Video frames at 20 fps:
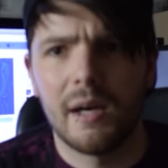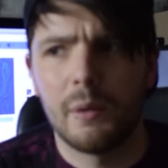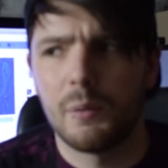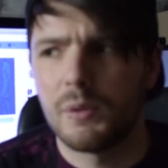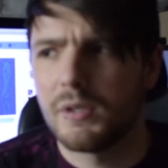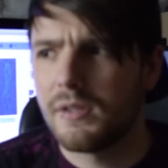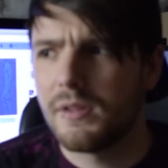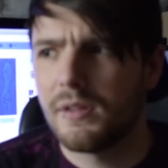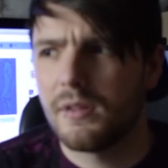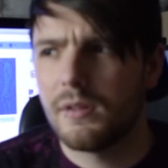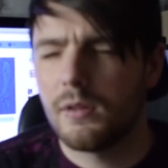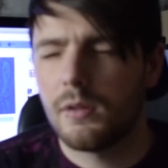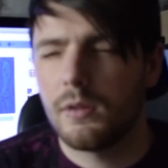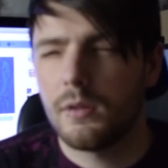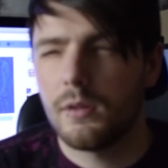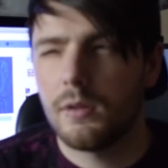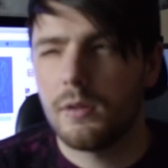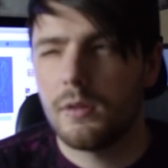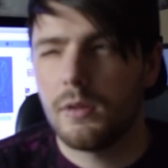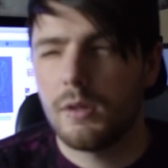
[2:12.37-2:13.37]
I was
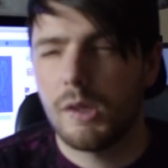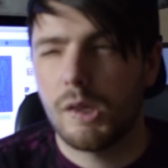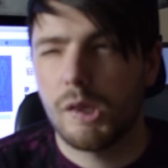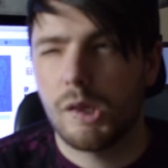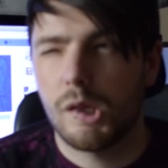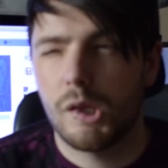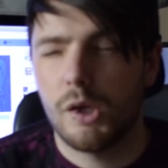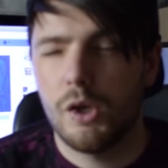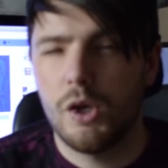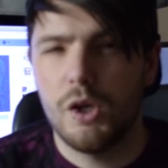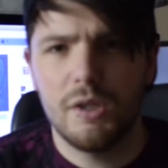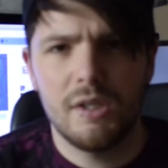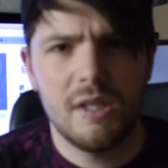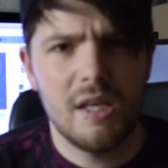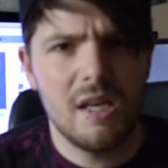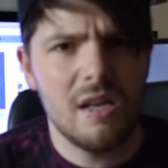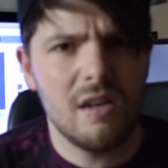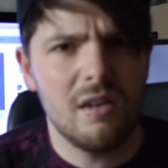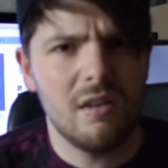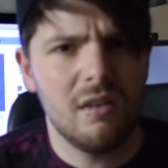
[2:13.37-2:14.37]

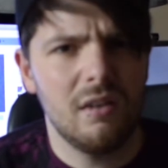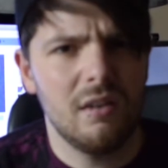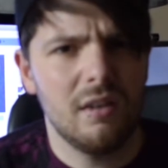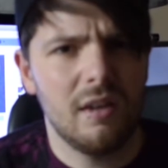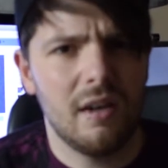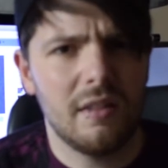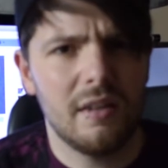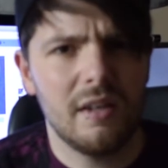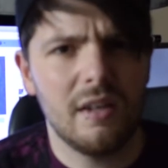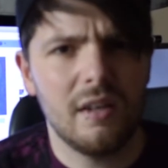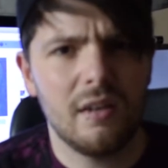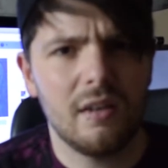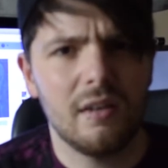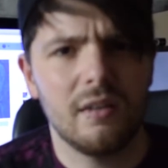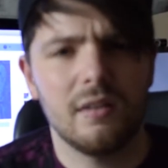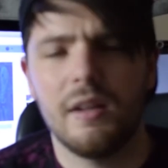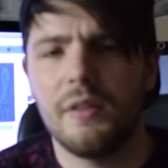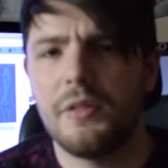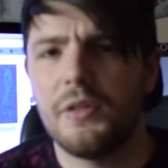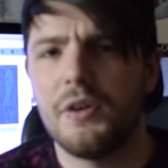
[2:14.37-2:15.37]
13, I think,
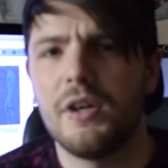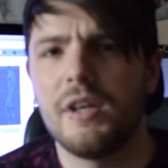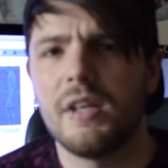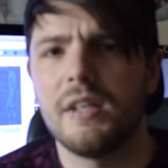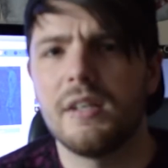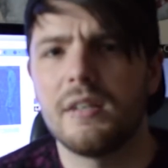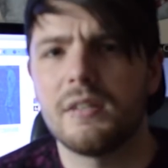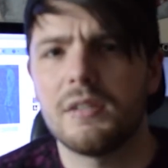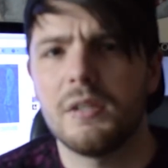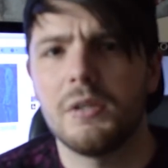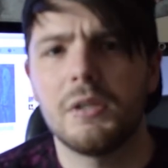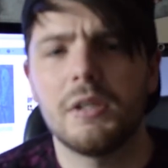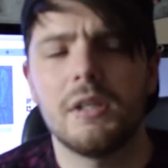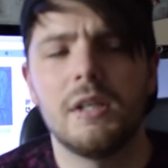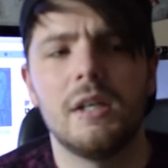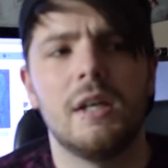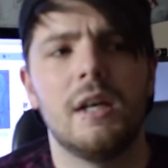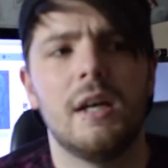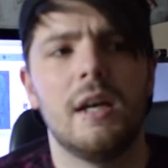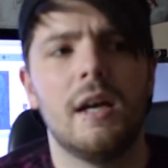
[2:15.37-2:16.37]
like 13 years old.
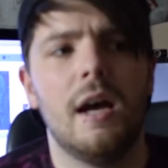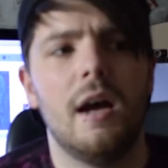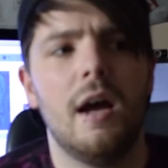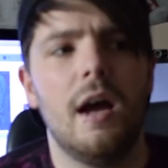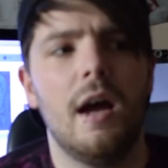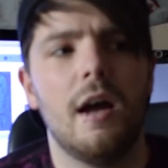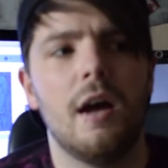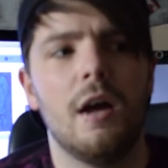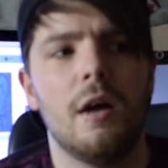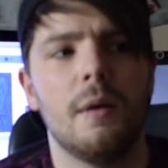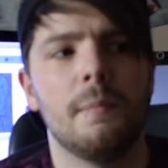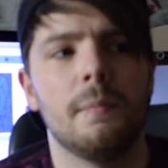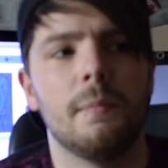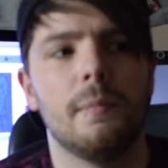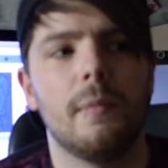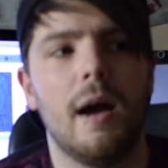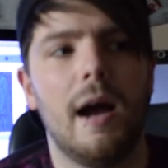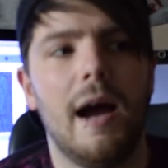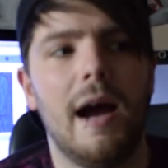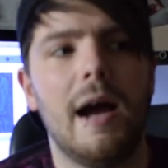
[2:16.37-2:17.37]

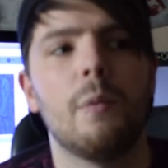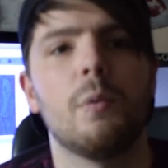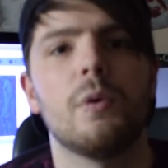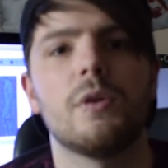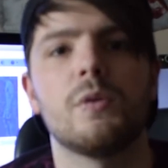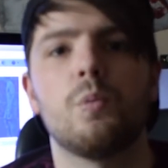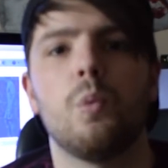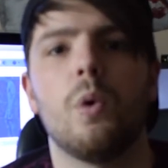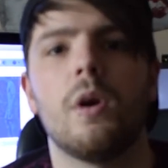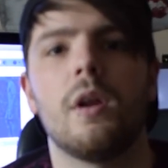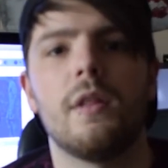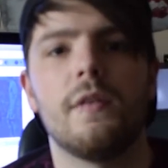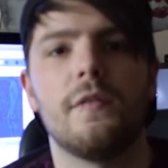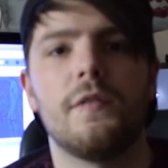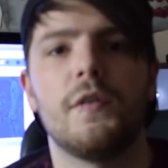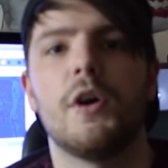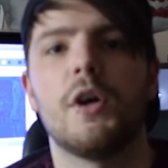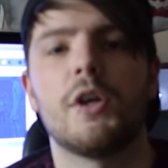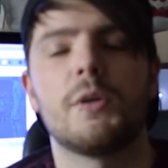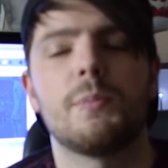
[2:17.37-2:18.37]
Um, I was one of the
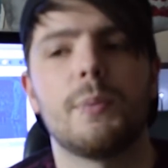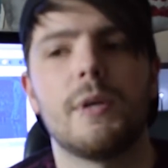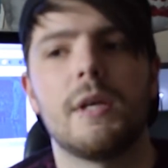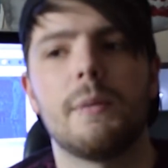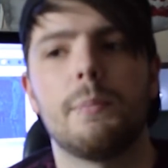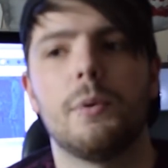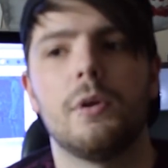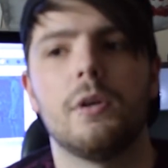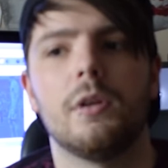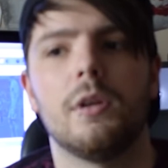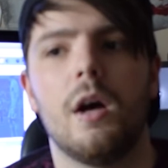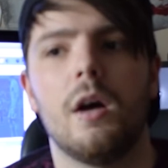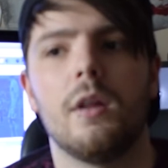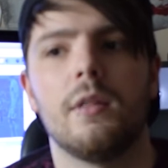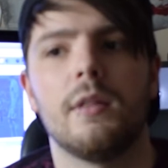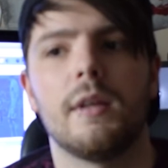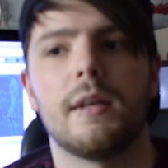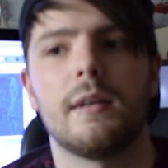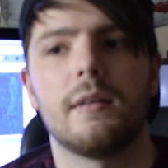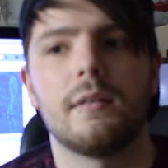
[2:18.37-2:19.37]
first people
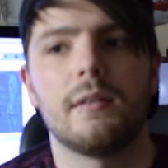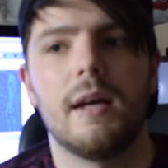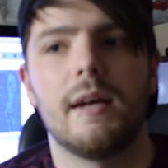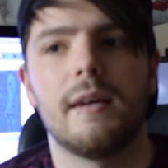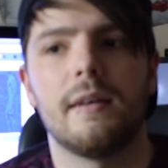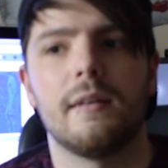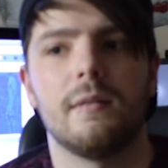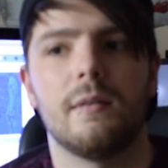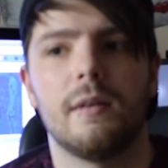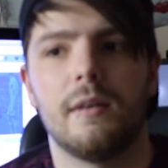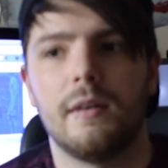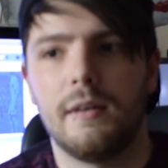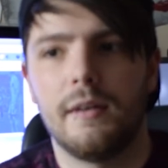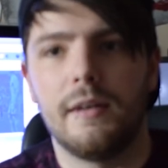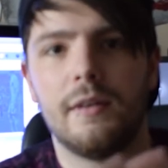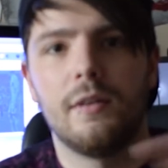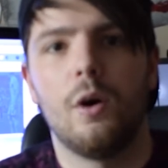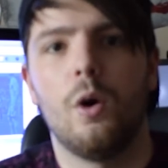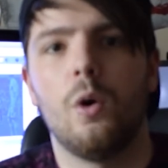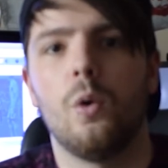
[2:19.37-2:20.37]
on the like
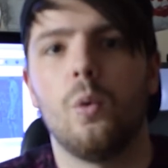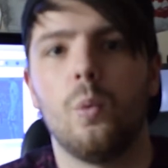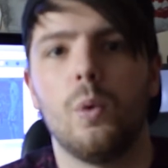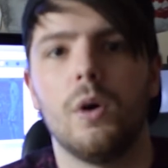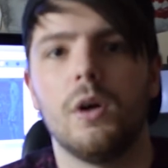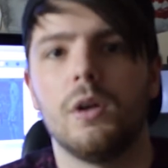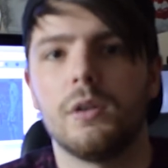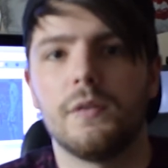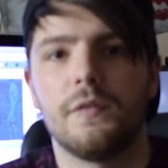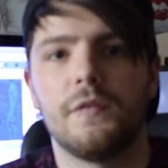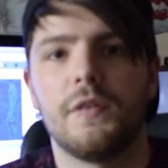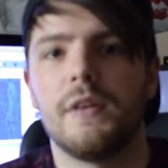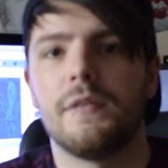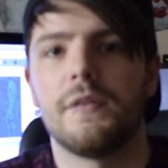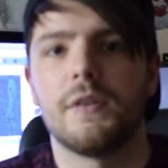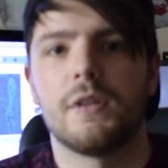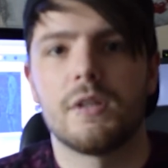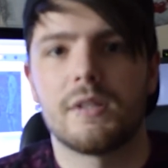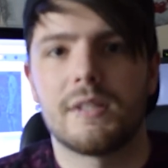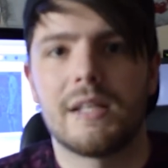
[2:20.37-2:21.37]
in the whole world of
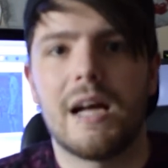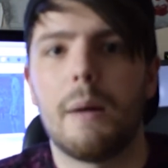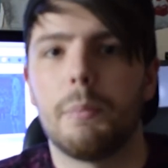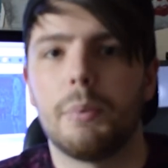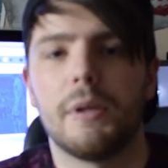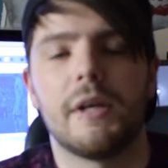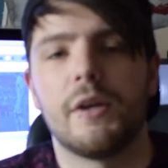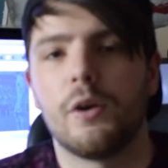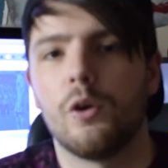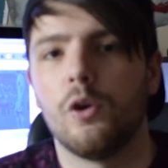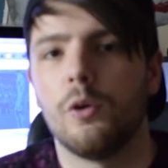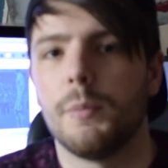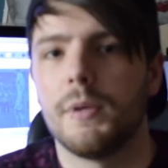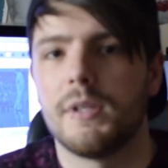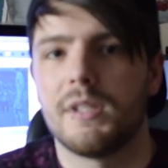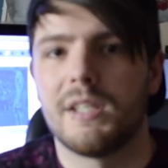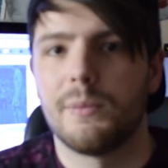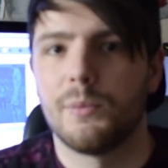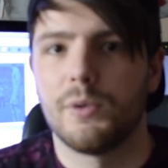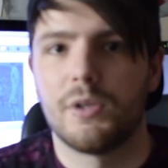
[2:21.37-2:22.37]
FIFA to start playing
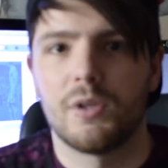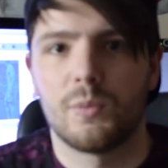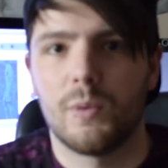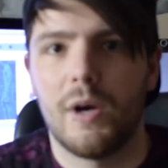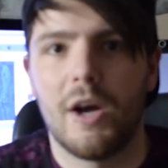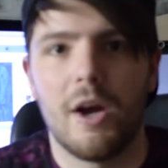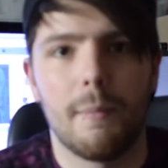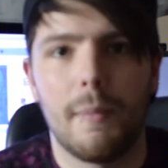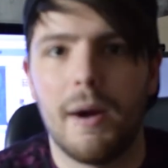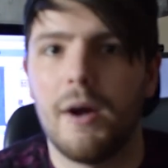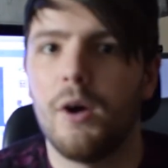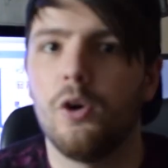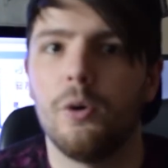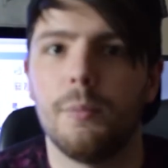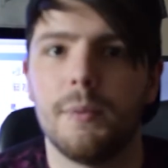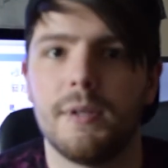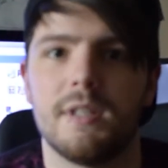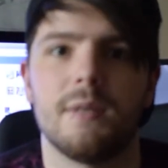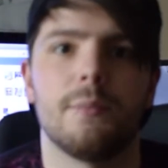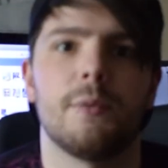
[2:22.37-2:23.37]
Ultimate Team, which is why on my
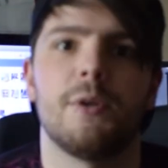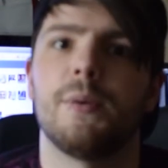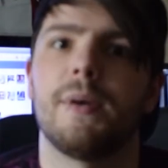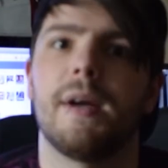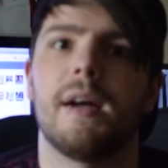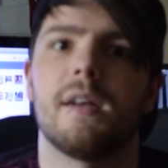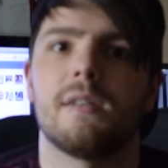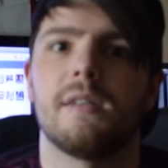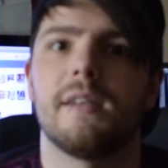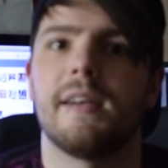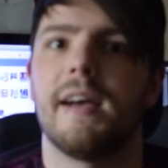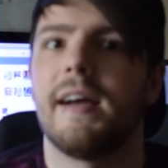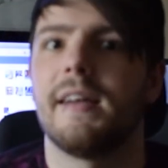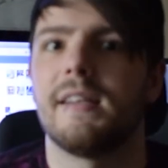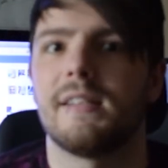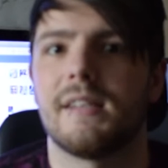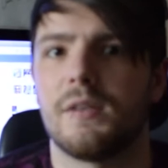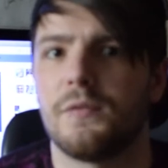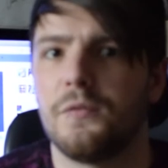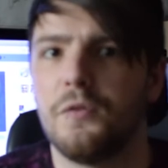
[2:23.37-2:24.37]
Ultimate Team, when you guys see it,
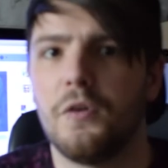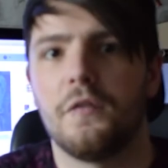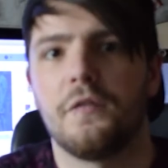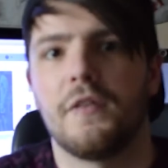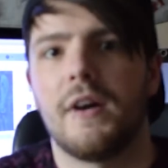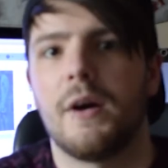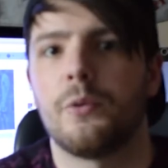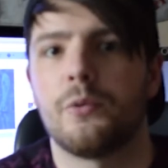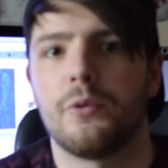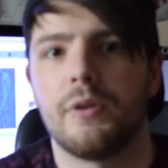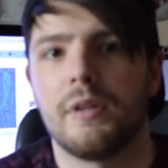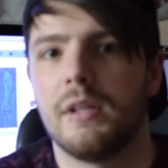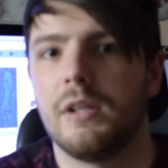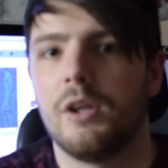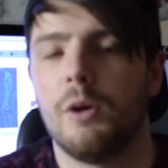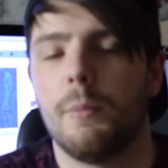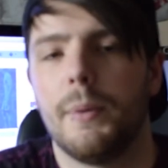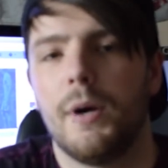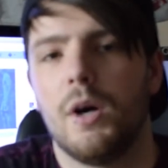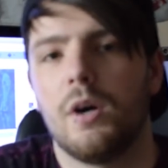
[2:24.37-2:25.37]
it says FUT Founder in the
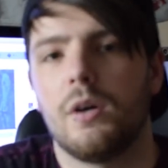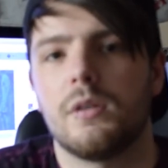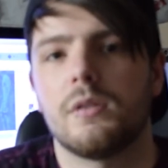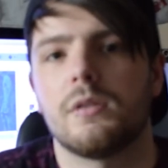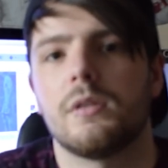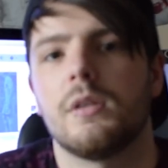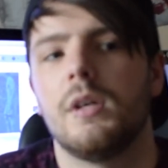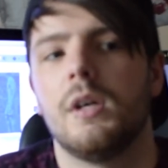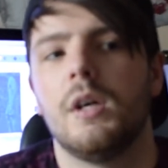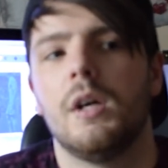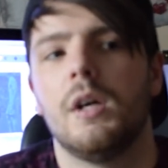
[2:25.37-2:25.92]
little box.